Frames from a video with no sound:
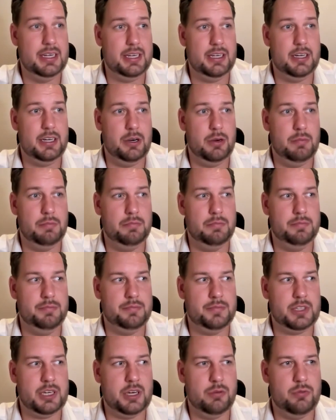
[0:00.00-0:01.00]
you know,
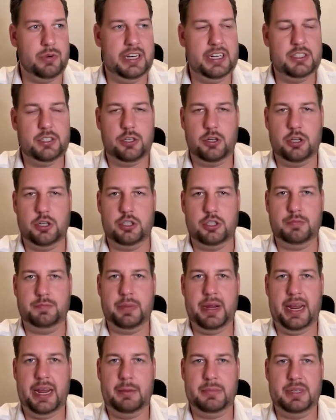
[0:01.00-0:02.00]

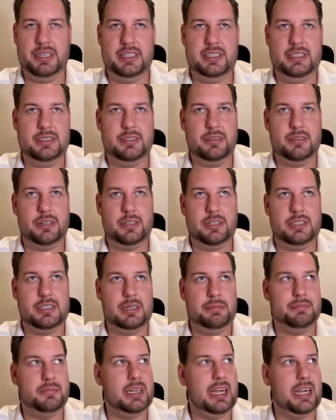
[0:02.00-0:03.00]
research payment or
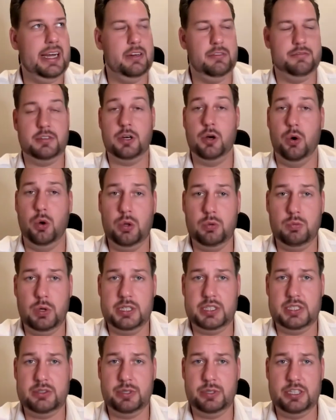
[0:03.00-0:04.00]
some kind of goal
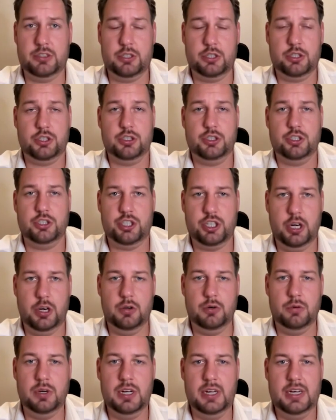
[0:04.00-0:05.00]
what the research should
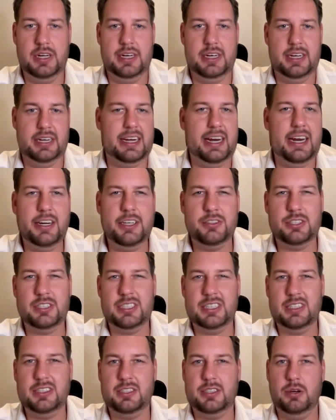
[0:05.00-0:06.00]
show and there you
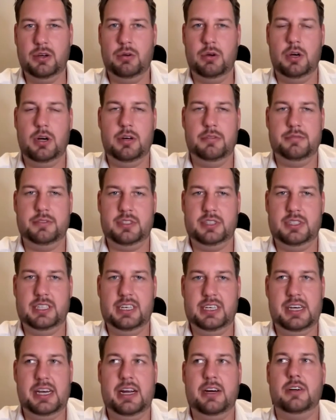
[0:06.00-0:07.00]
see so often
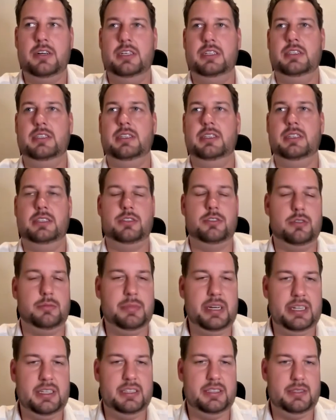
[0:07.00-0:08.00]
that there is a
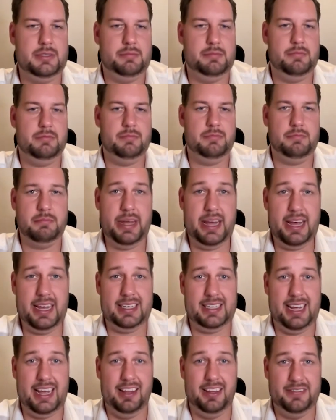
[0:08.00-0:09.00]
tremendous
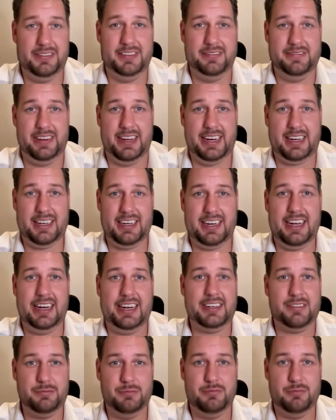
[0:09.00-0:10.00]
bad health effect
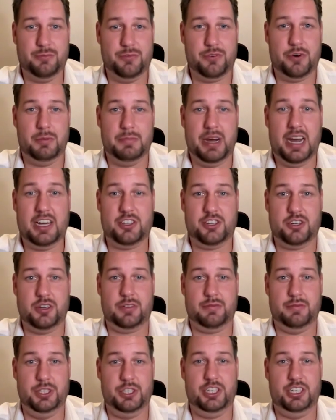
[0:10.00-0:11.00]
like from yeah. us
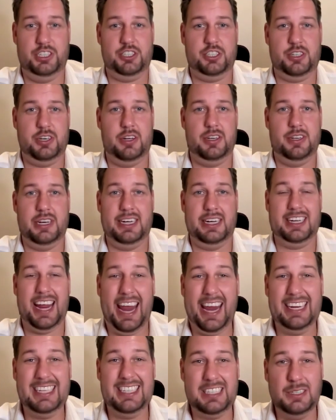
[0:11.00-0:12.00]
which he saw like
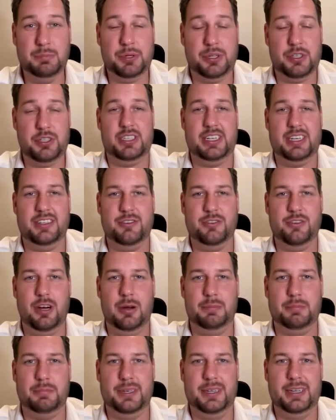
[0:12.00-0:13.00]
80%
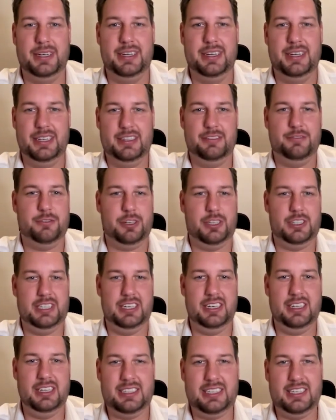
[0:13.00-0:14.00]
drop in
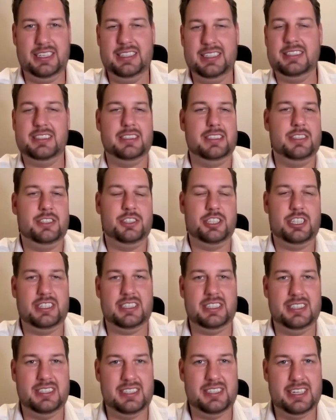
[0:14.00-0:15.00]
fertility it's it's
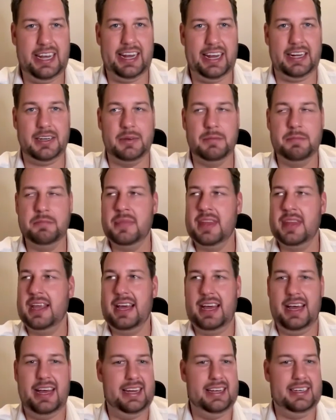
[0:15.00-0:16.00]
just insane
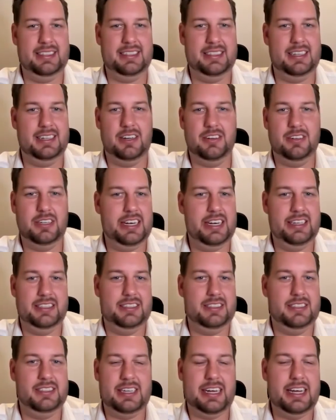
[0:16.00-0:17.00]
and you know
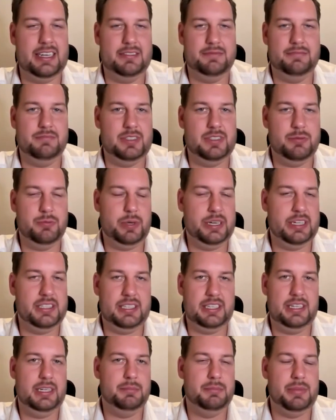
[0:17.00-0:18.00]
and then we
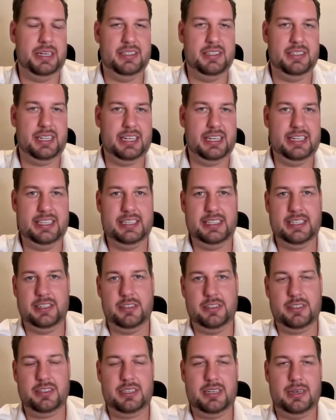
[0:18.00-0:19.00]
see immediately that
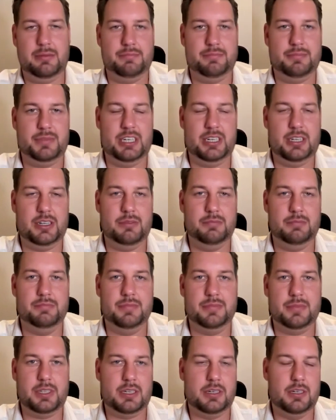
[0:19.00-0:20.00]
there is some you know
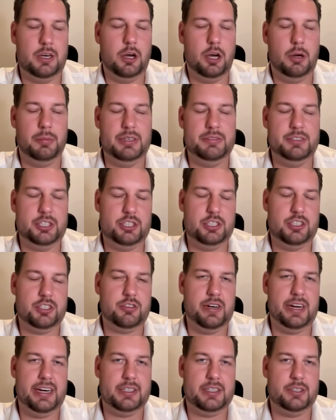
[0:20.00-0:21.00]
lobby which is
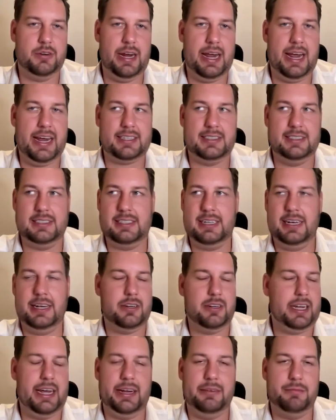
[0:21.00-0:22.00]
trying to act and
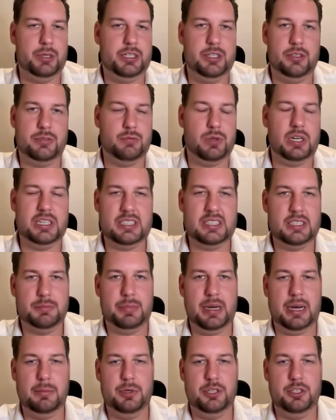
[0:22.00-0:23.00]
say okay we don't want this
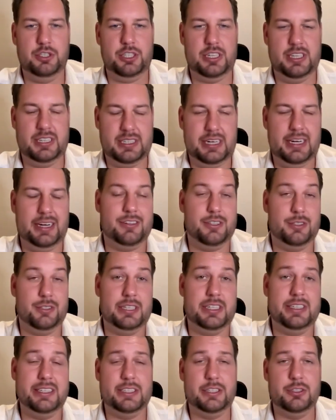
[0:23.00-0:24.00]
published and they are
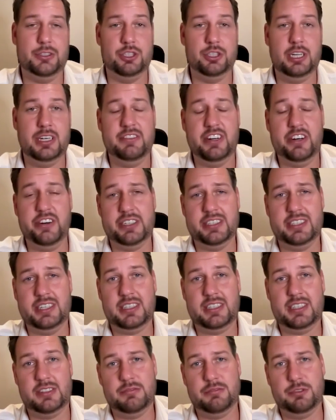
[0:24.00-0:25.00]
doing that usually very
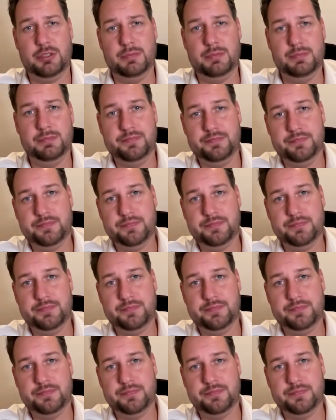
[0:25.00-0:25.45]
successful